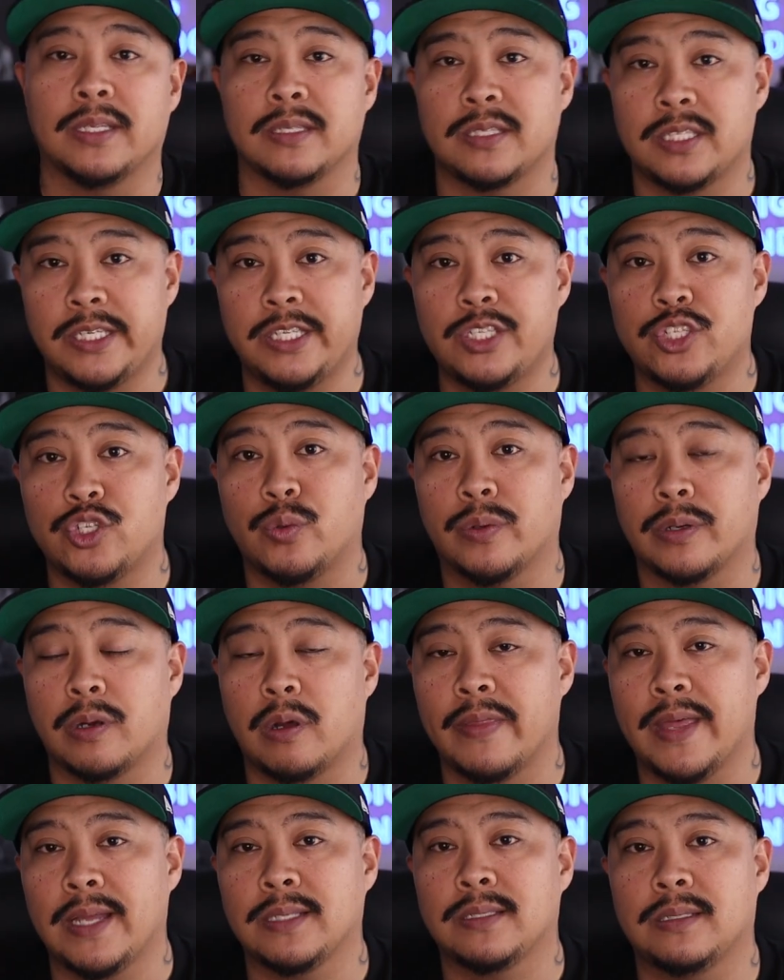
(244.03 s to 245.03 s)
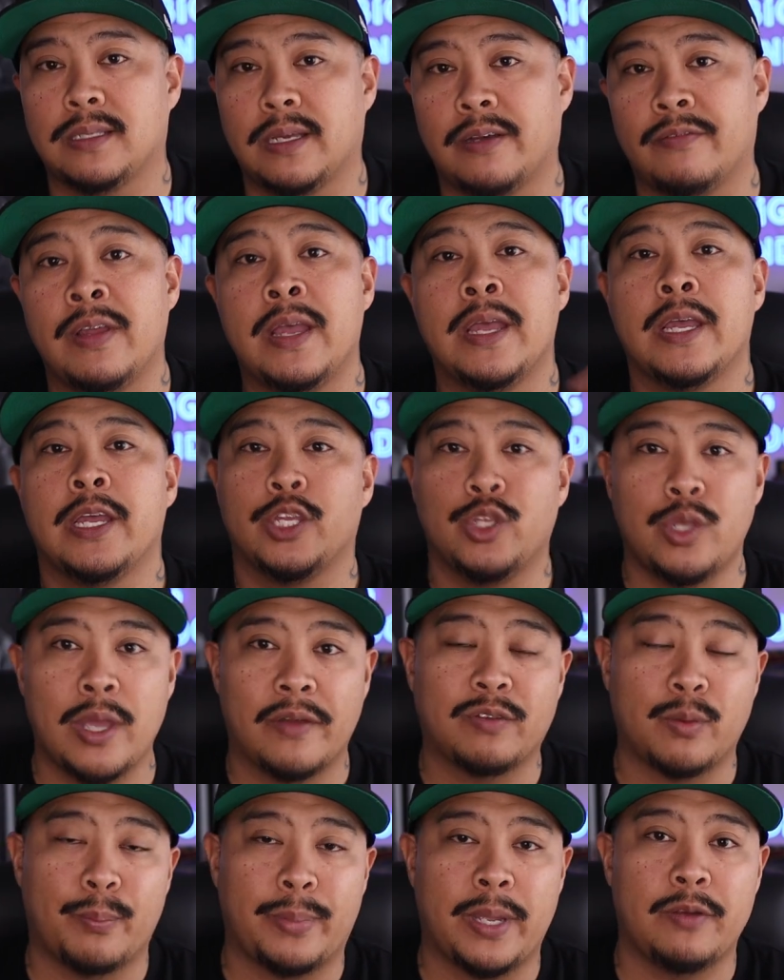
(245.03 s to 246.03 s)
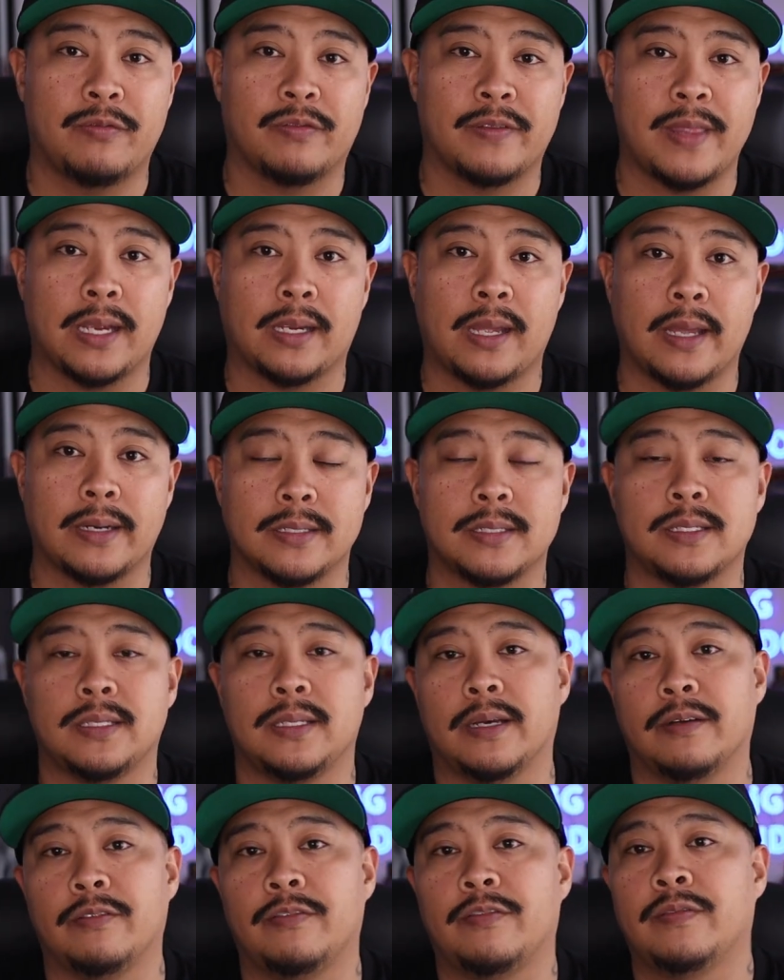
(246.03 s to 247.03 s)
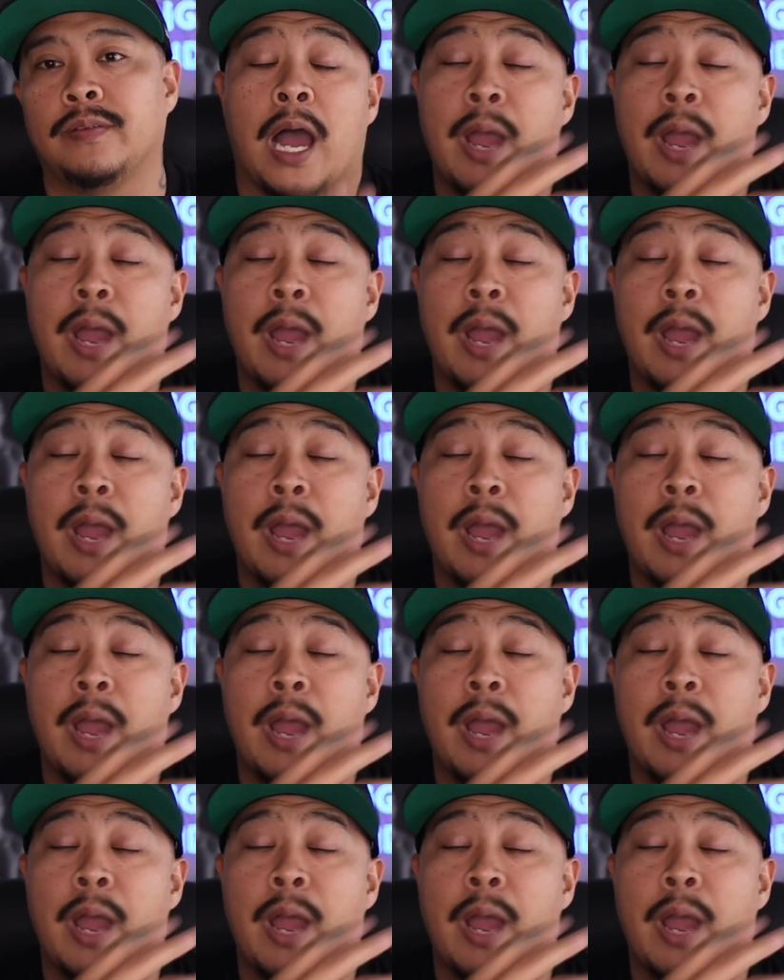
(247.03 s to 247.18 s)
and teach you and all that stuff, you have to pay for that kind of stuff.